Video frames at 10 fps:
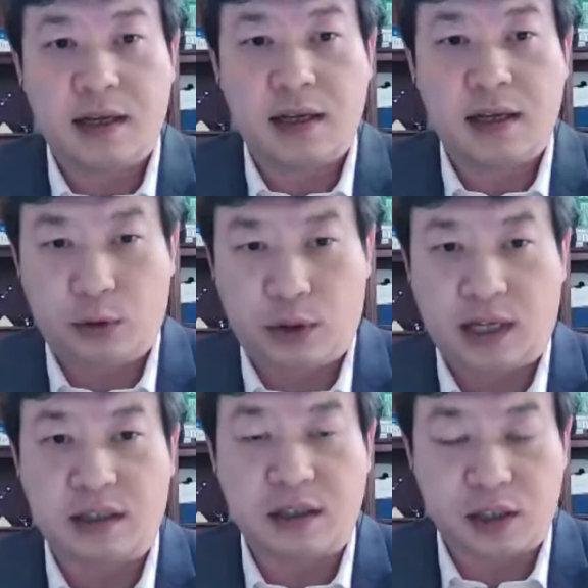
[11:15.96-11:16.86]
you
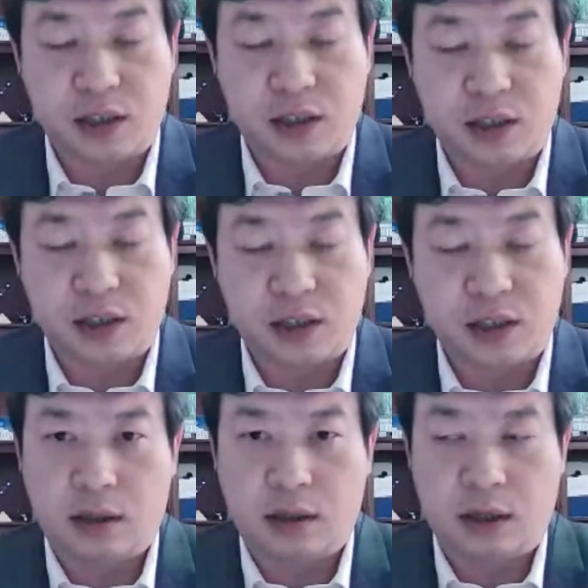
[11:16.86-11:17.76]
get the decision,
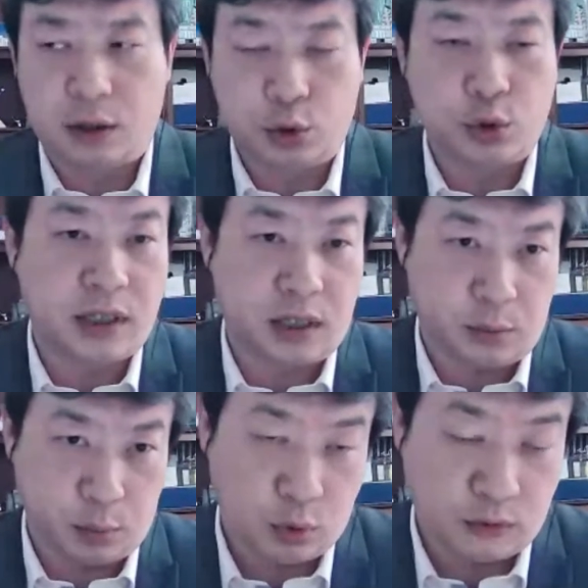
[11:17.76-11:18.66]
usually
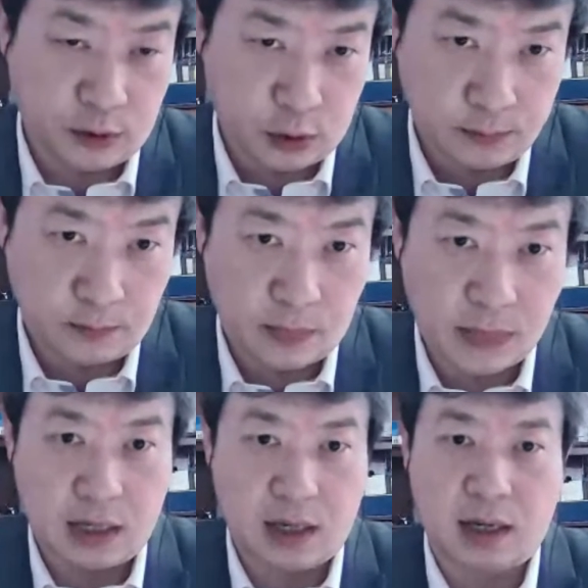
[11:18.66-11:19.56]
approval,
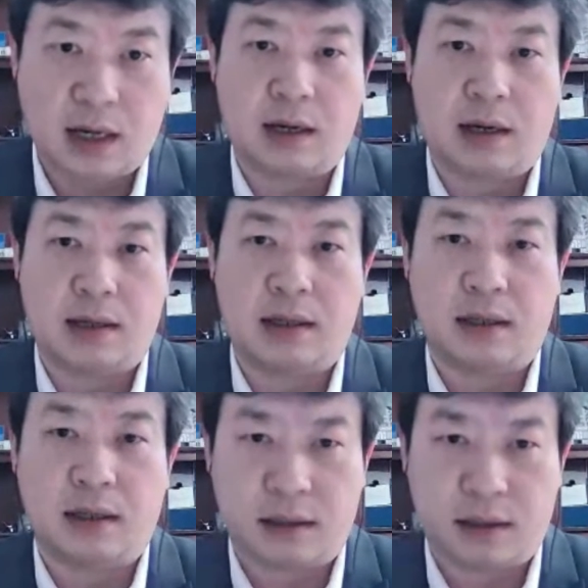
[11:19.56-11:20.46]

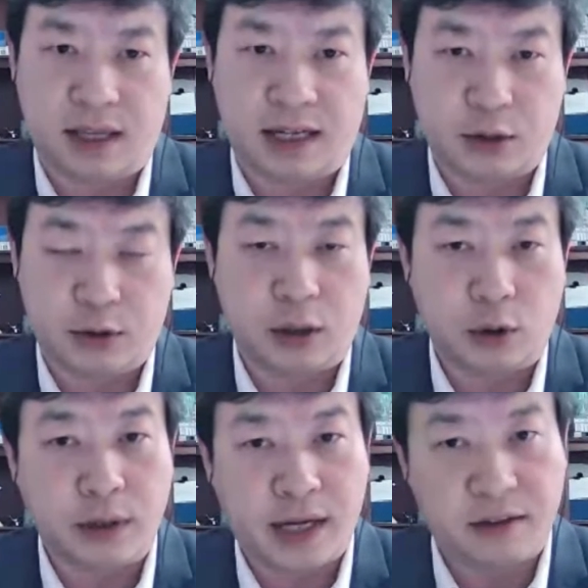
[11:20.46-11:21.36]
that you can
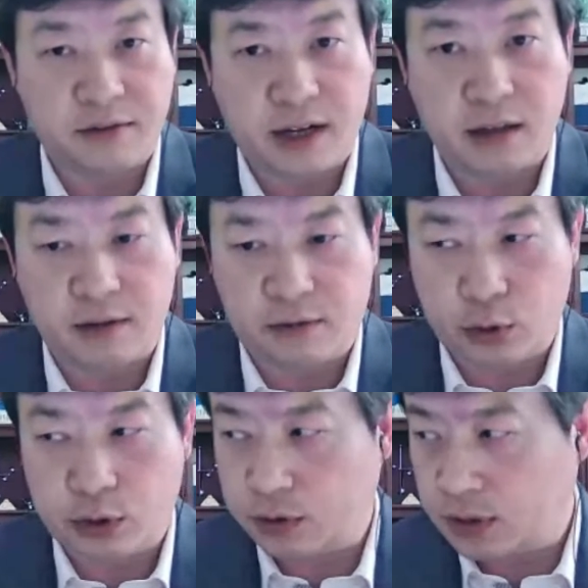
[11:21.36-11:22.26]
go ahead and file in
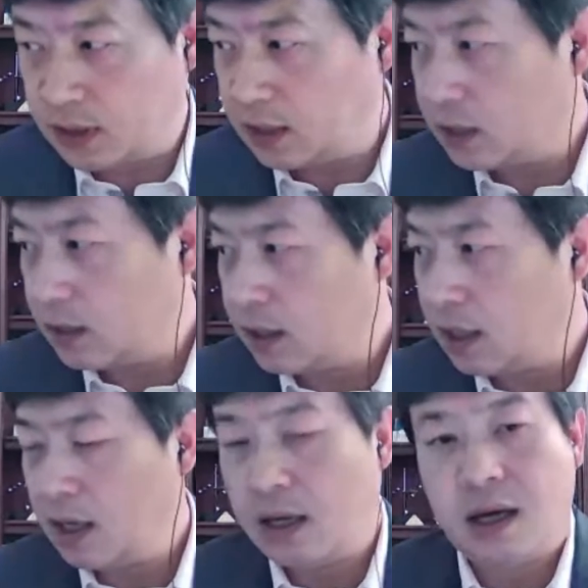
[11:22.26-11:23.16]
foreign jurisdiction.
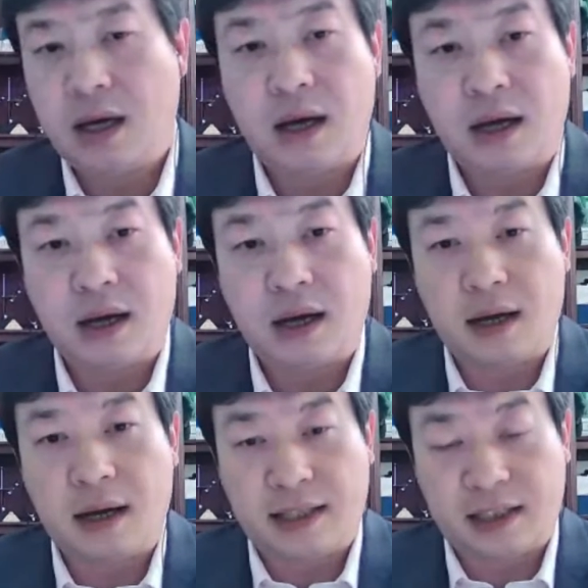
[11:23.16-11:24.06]

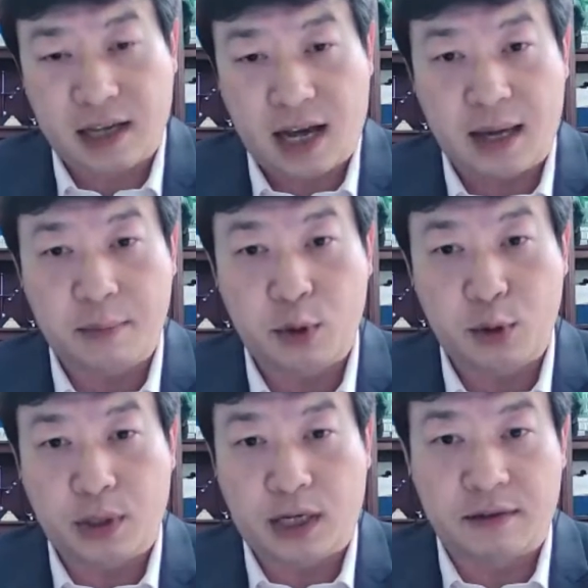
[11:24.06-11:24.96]
At the time,
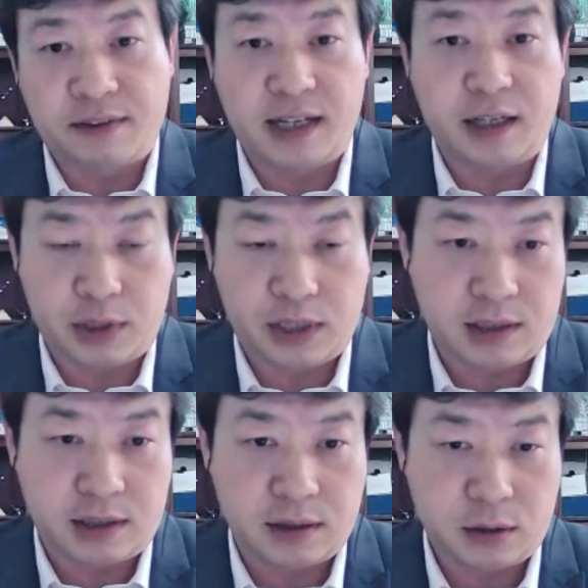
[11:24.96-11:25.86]
you get the filing
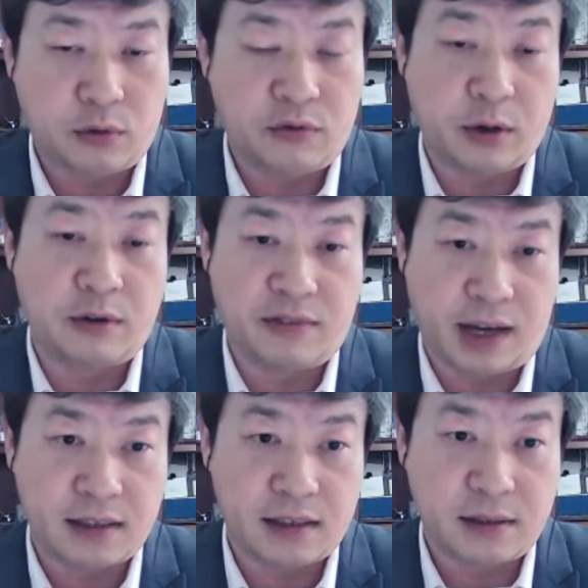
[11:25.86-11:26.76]
receipt, so very
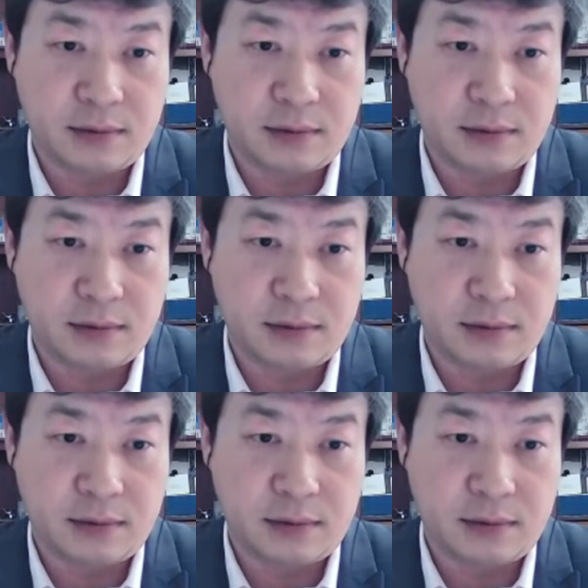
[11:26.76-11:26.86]
fast.